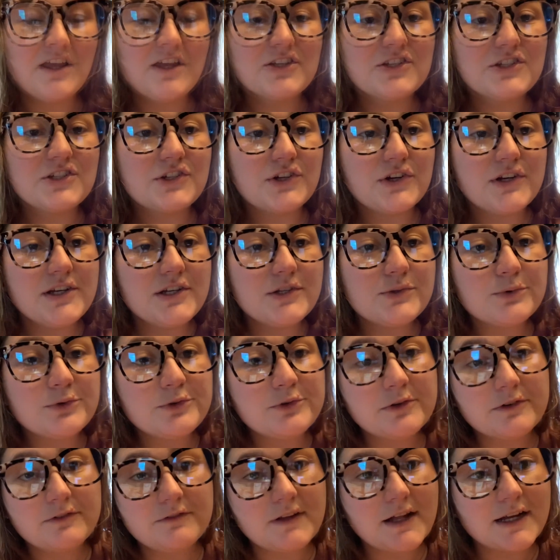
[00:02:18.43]
Students will
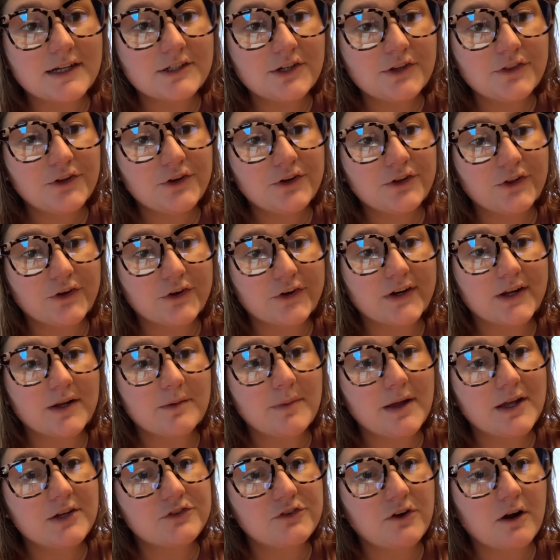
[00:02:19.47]
reflect on their learning
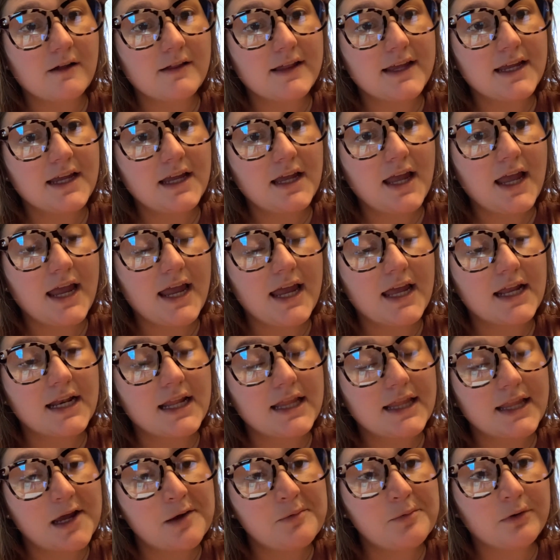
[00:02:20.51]
by drawing and
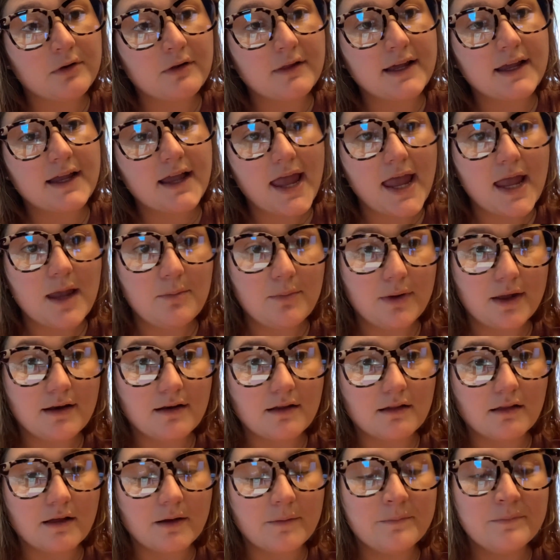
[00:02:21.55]
labeling a
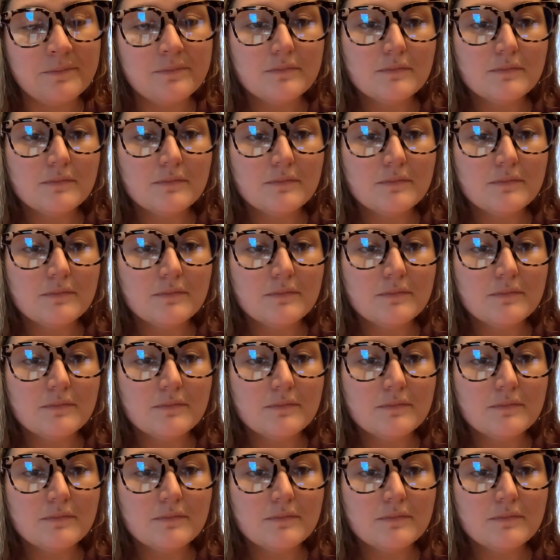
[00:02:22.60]
pendulum.